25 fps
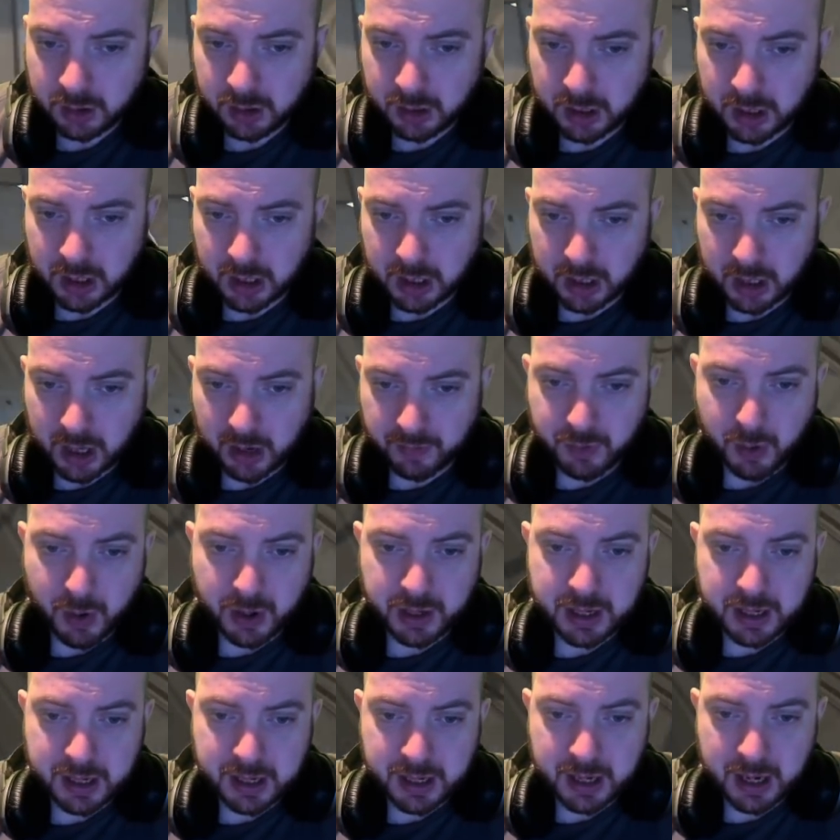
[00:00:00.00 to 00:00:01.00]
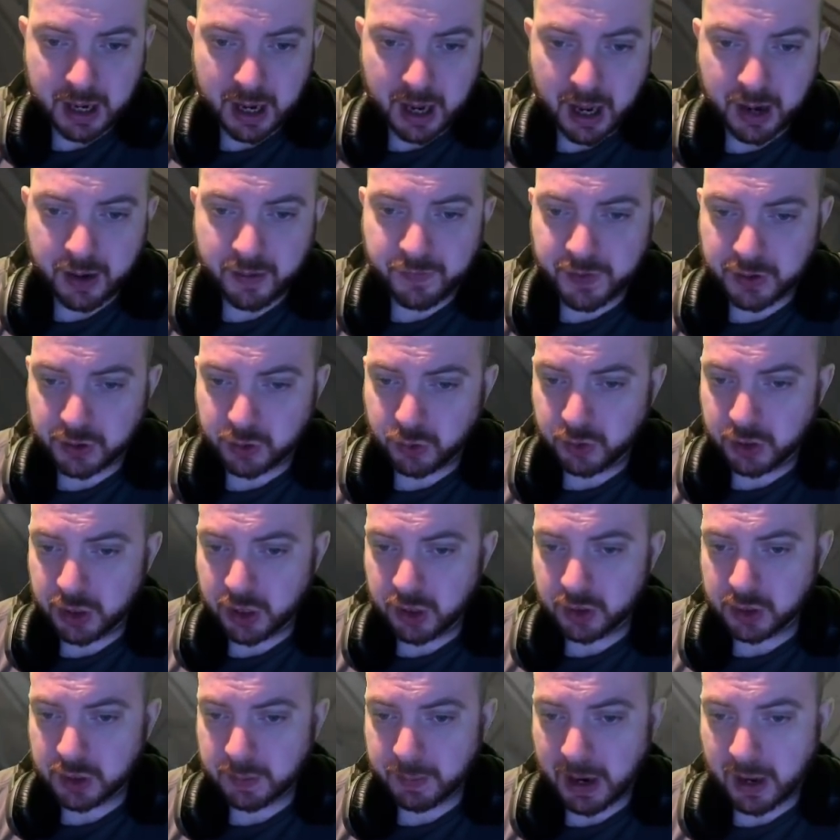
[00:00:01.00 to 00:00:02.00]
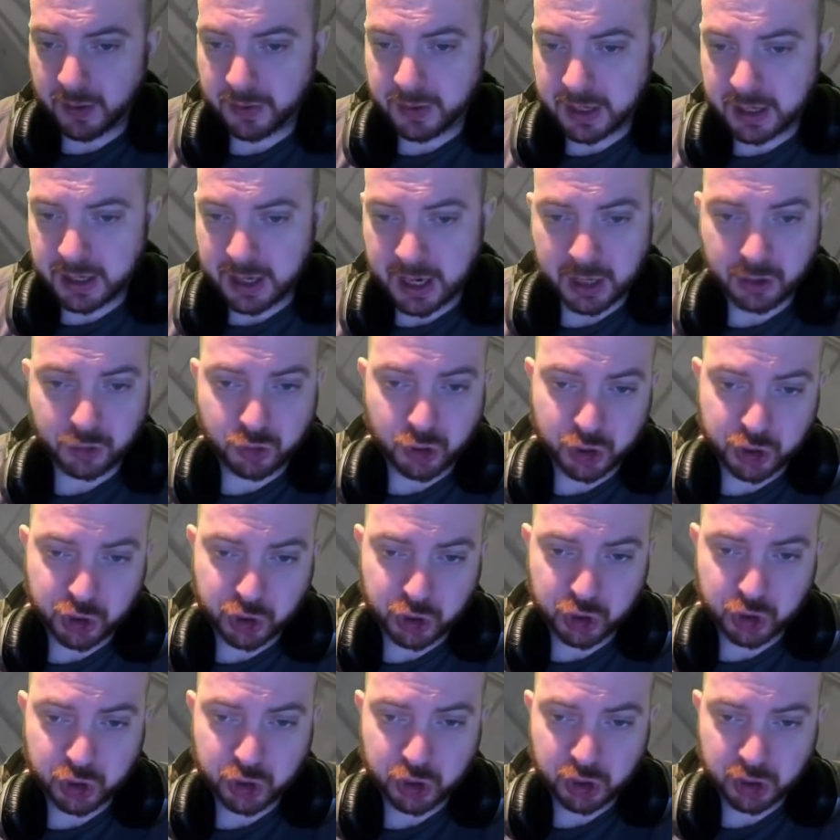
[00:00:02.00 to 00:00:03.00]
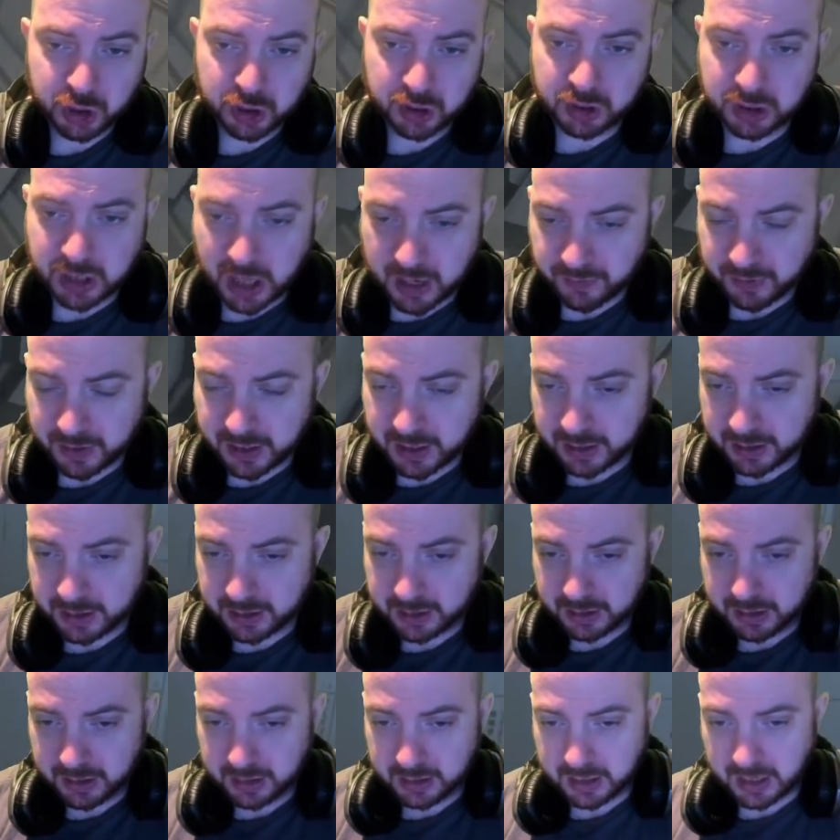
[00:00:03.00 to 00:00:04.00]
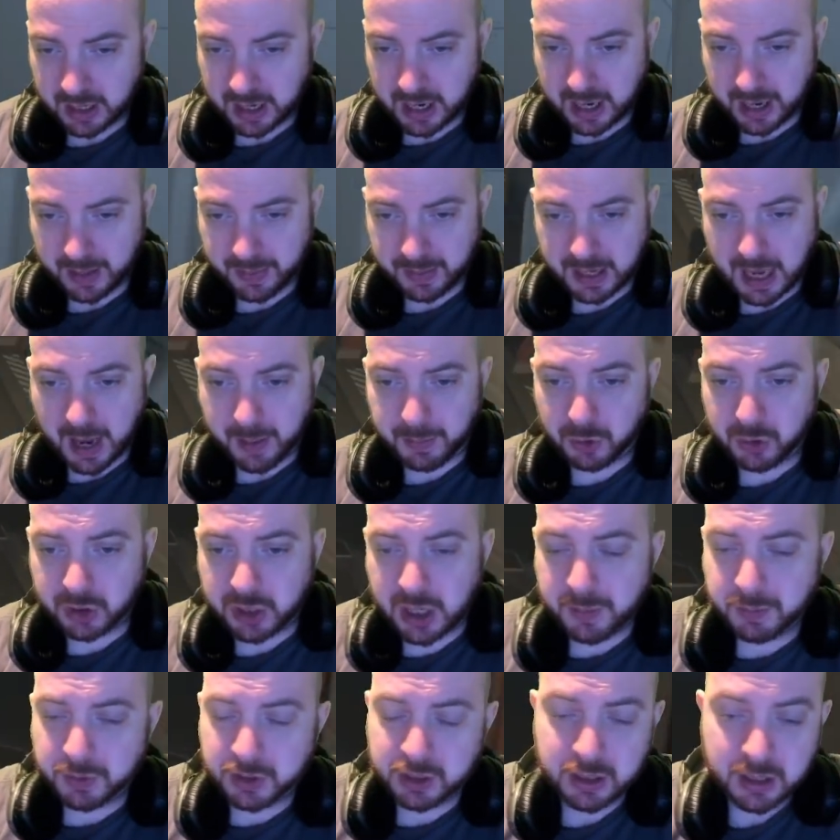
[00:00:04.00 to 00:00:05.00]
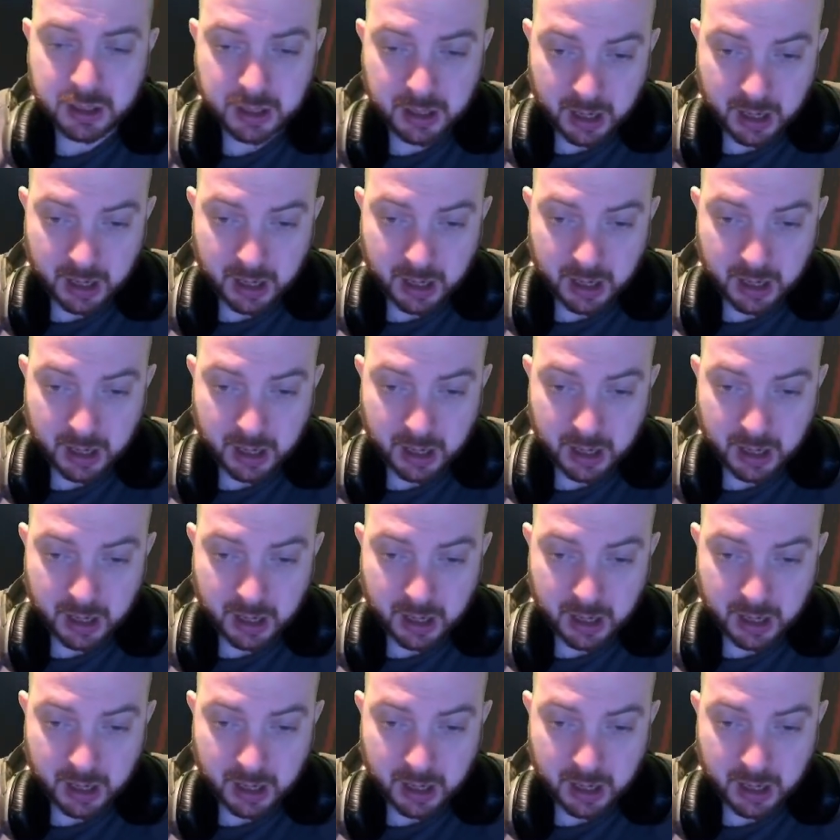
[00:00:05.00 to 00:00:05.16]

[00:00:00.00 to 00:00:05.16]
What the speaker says: Have you any unofficial news about the Idris, the Javelin, and the capital ships?